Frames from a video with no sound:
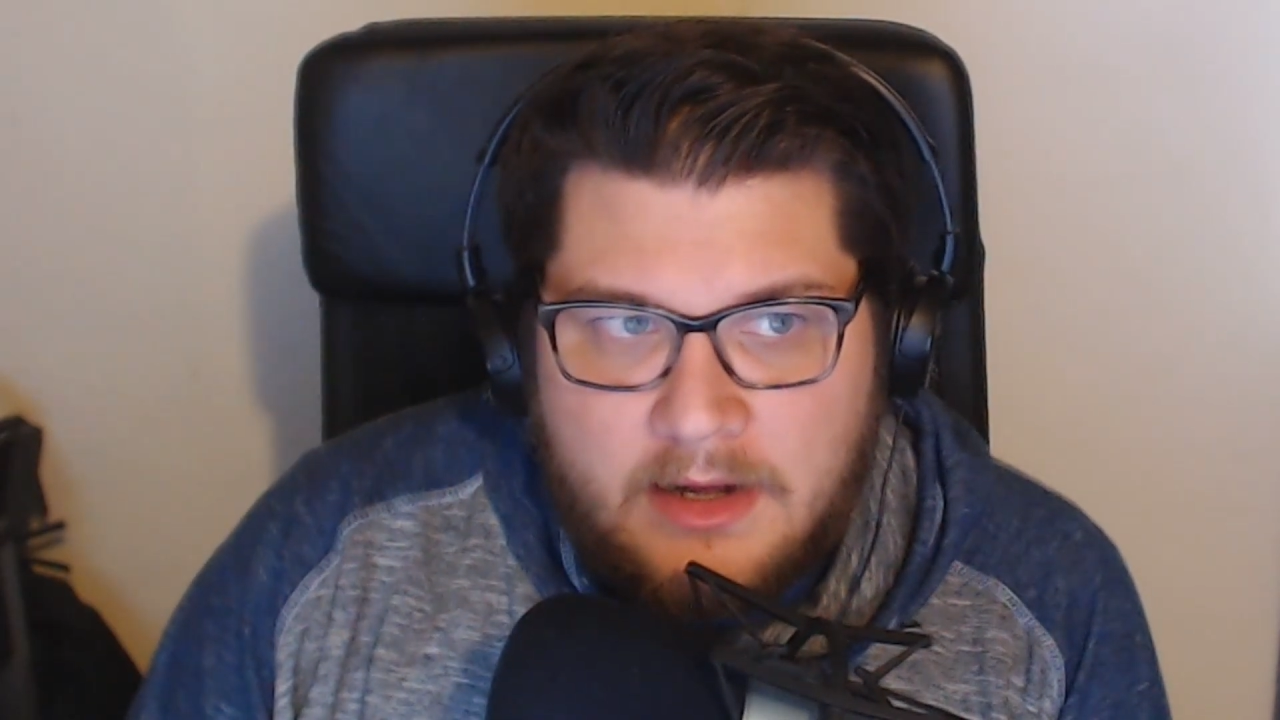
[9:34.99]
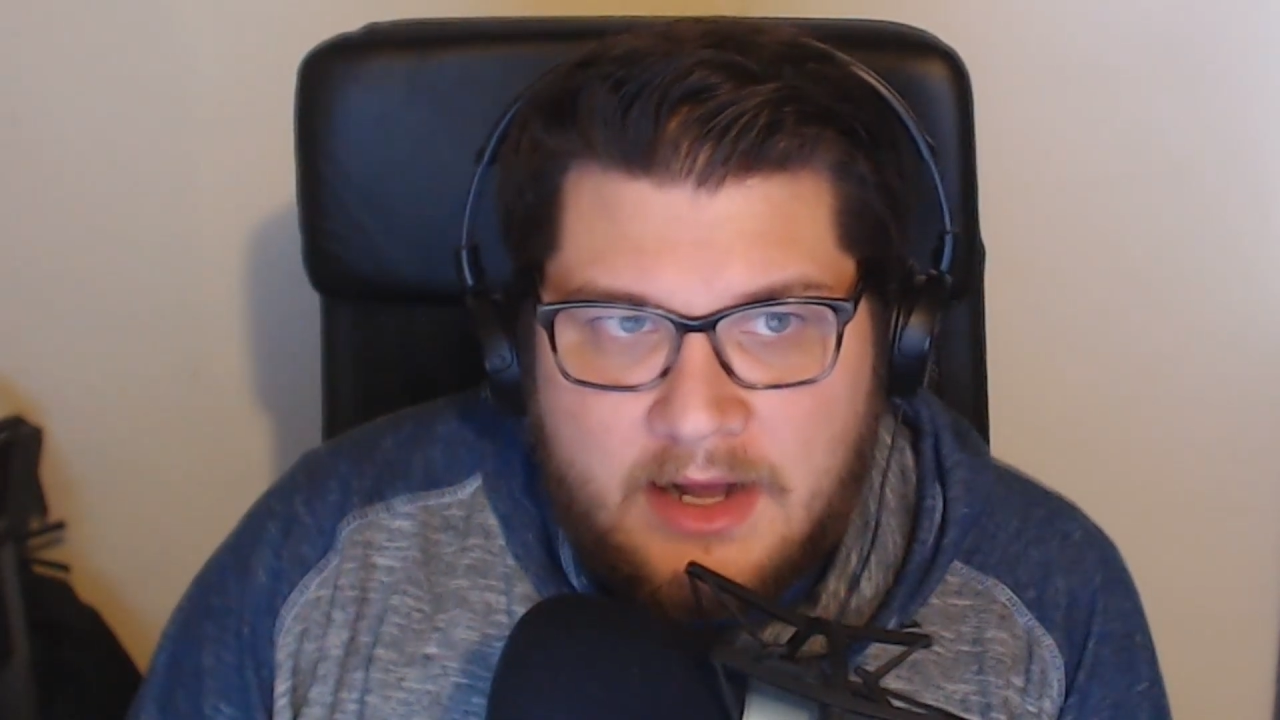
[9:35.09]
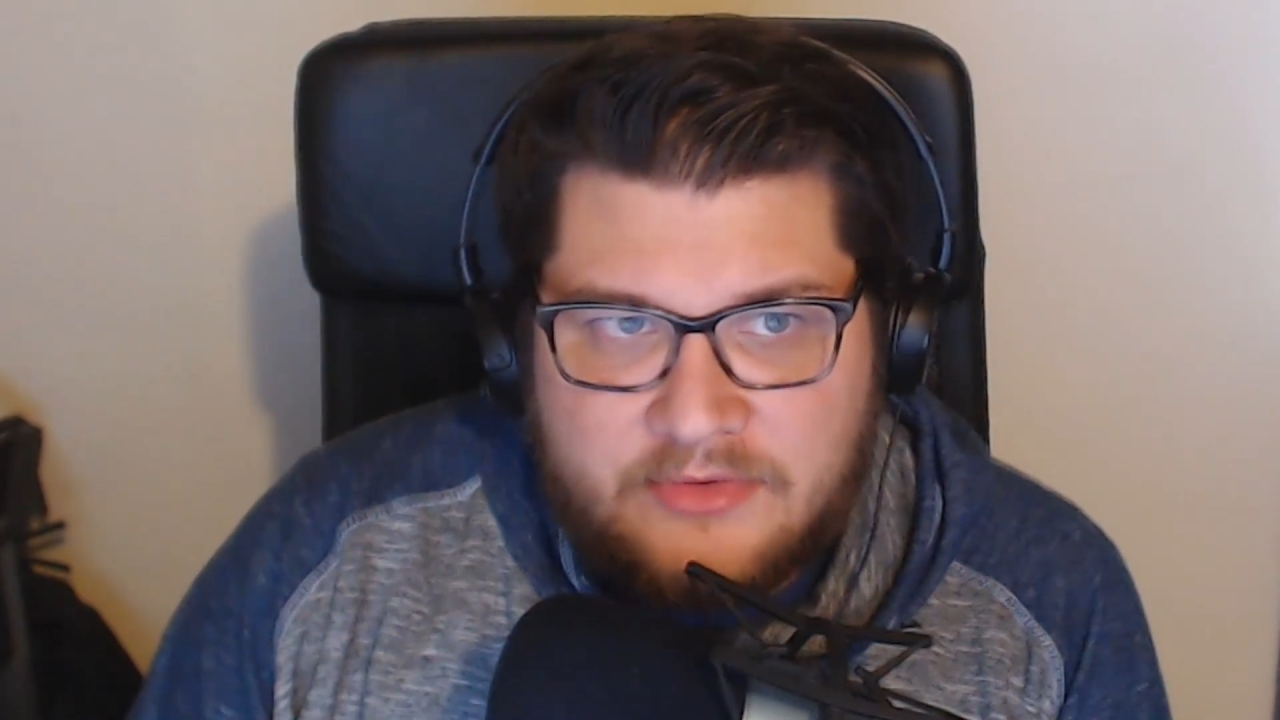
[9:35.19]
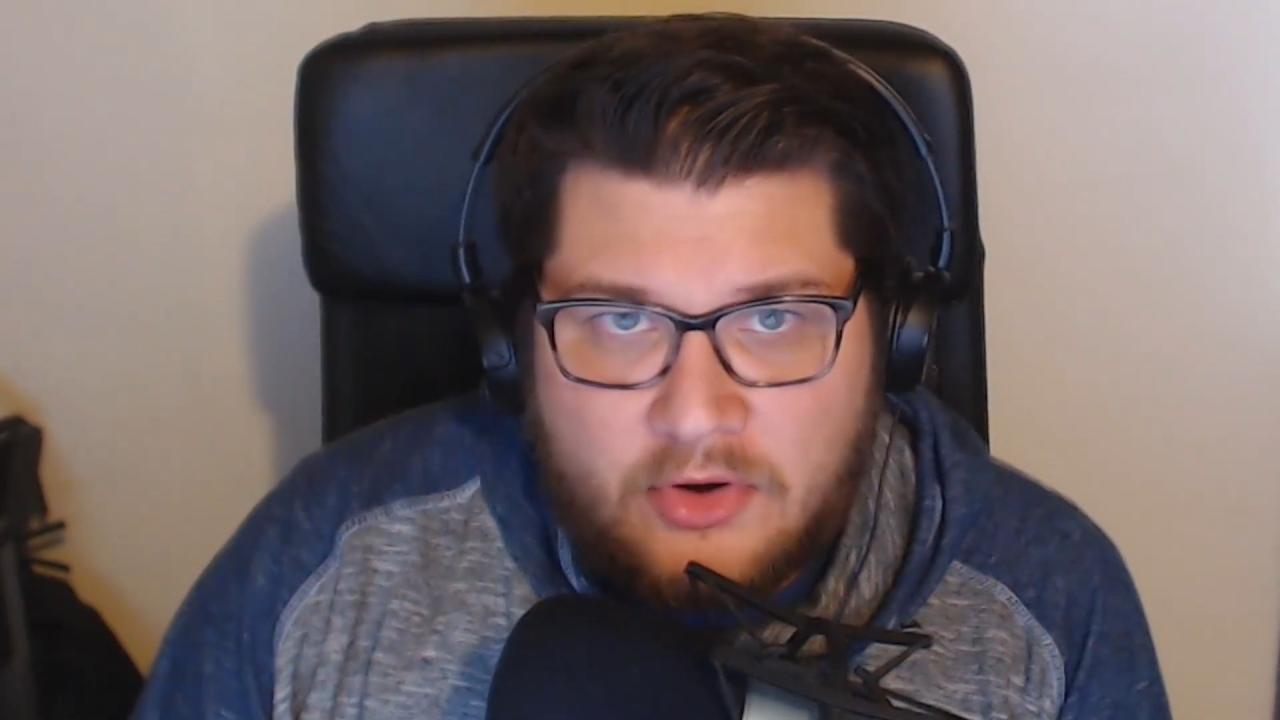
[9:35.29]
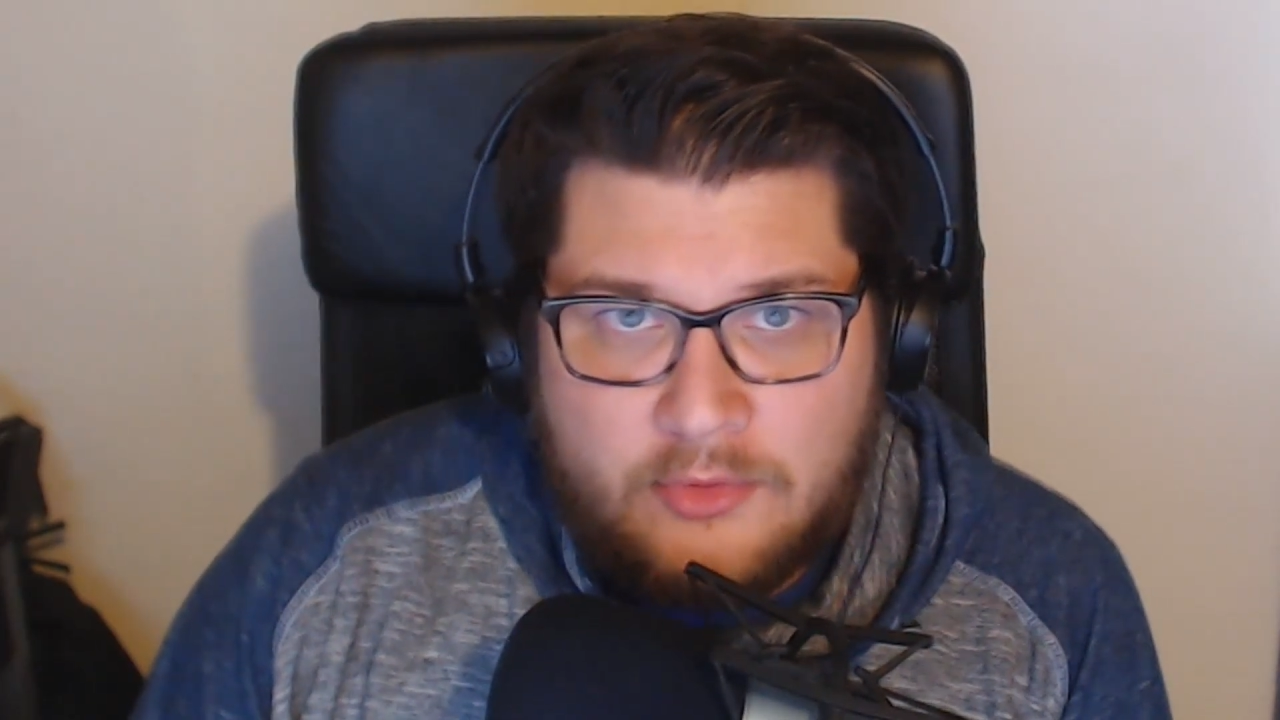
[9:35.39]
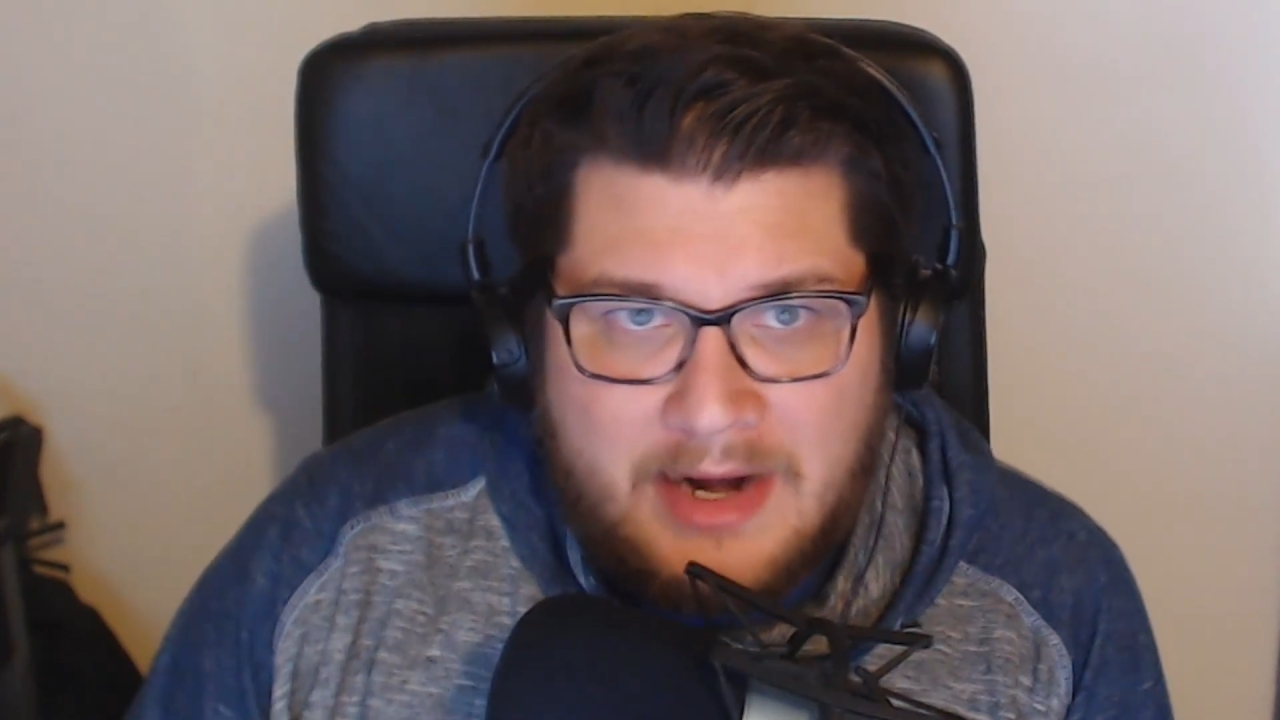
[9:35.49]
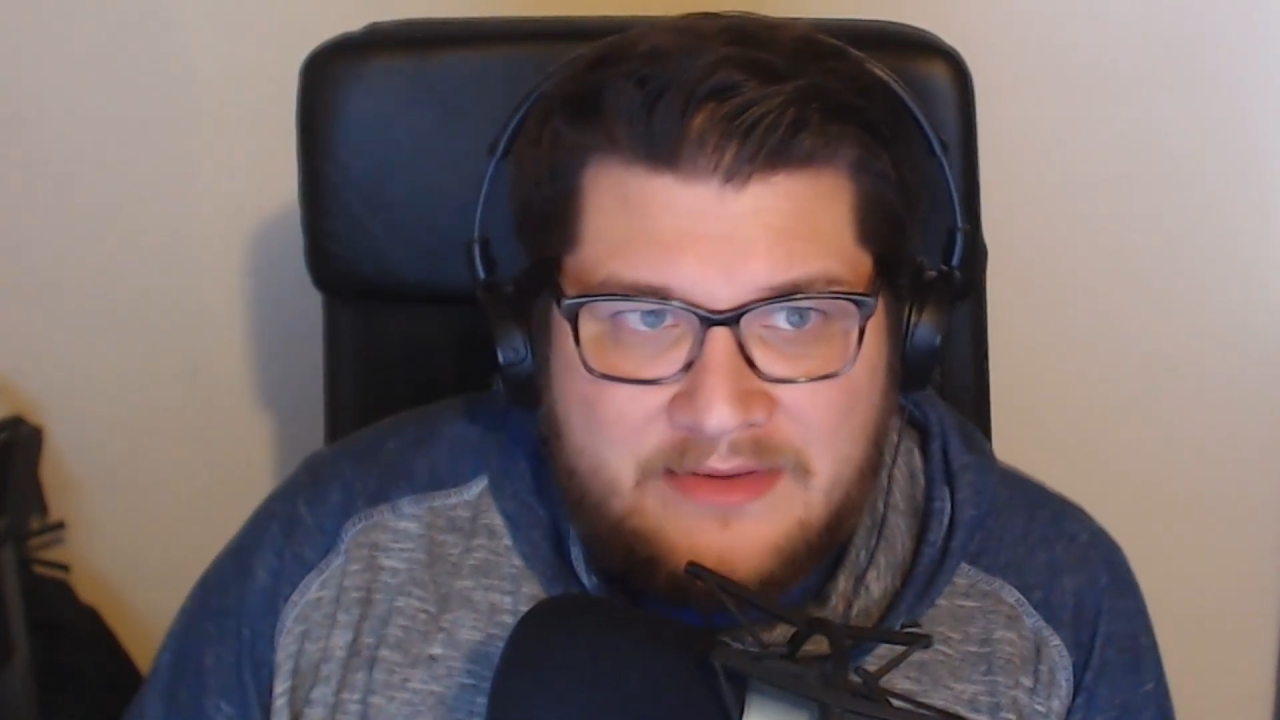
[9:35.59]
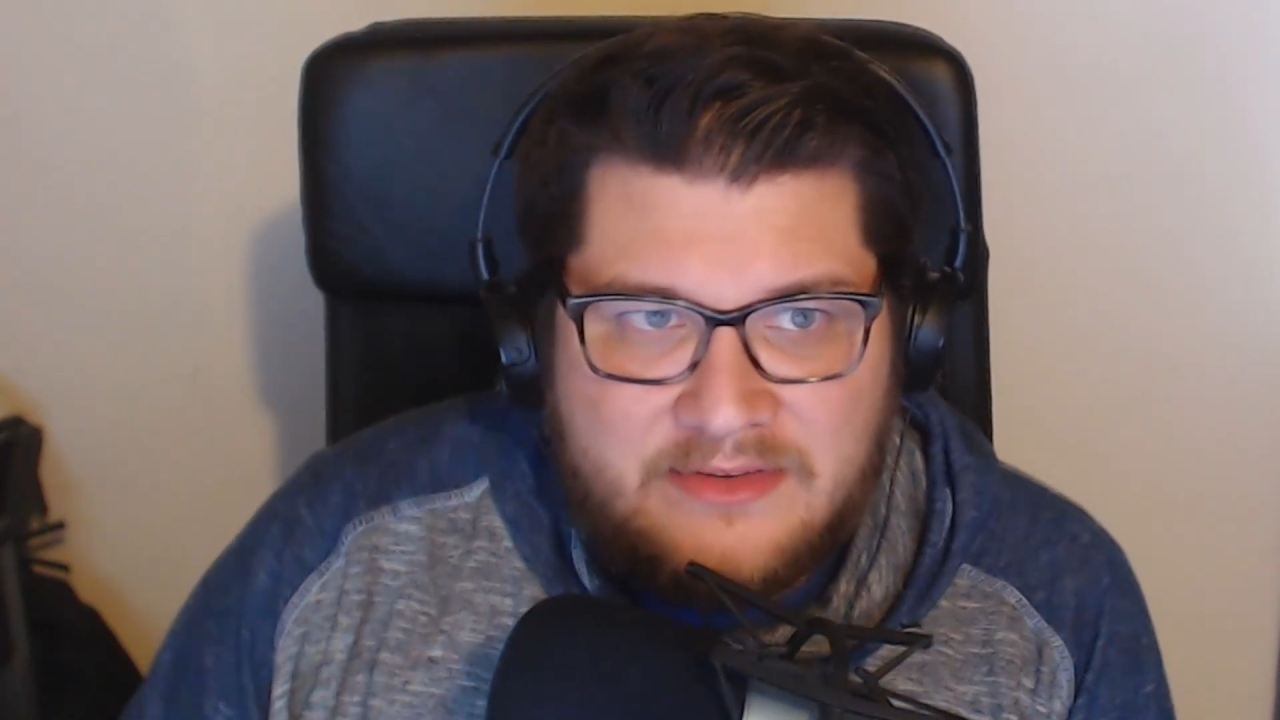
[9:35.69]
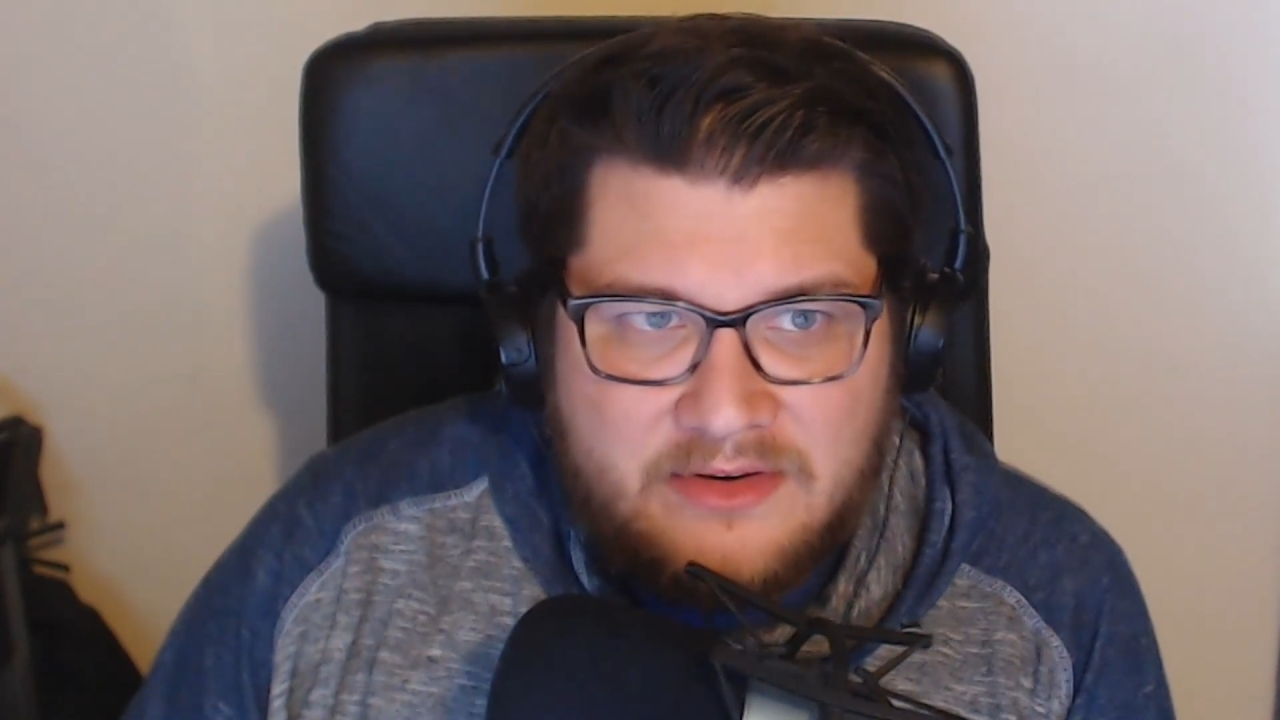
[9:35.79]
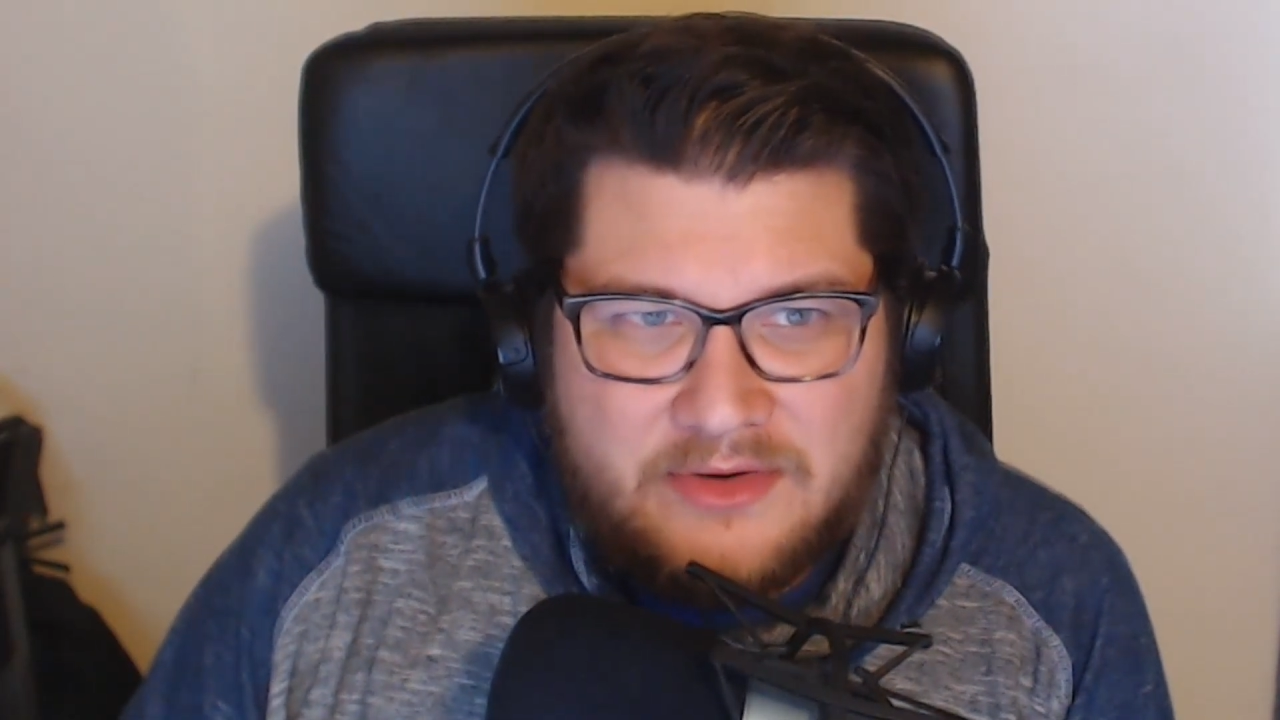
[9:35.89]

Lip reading: I saw Horizon Zero